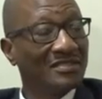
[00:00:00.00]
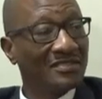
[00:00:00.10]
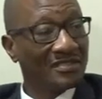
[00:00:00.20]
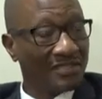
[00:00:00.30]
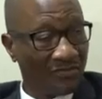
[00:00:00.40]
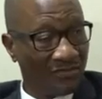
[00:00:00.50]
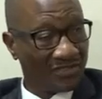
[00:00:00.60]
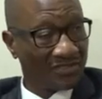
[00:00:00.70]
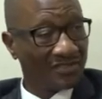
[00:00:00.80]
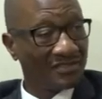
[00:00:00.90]

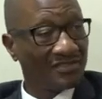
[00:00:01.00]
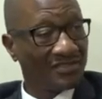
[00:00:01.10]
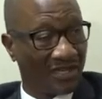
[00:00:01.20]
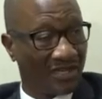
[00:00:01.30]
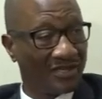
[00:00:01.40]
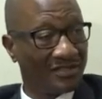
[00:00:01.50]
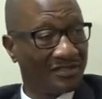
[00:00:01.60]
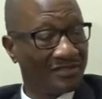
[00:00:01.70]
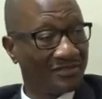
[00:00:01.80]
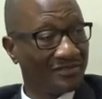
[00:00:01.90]
service
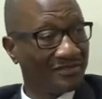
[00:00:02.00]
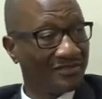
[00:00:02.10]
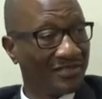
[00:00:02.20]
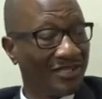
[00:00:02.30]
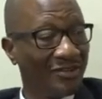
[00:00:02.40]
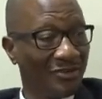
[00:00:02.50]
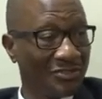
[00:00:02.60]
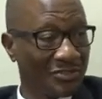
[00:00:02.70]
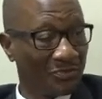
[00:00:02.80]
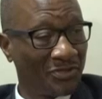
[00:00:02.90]
second, and I'll
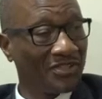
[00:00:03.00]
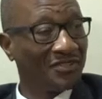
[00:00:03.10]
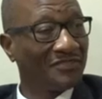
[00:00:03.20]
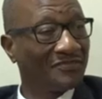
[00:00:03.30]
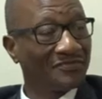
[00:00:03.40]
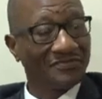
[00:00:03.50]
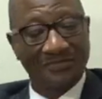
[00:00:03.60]
explain. Yeah.